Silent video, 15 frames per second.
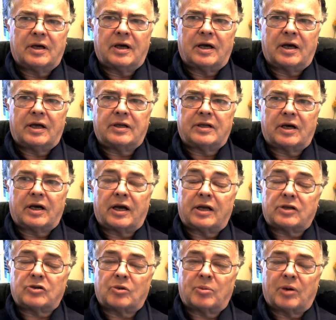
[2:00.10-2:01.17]
And I had
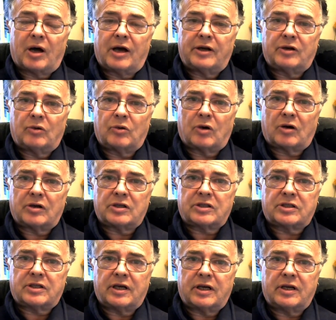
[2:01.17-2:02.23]
to reply, in all honesty,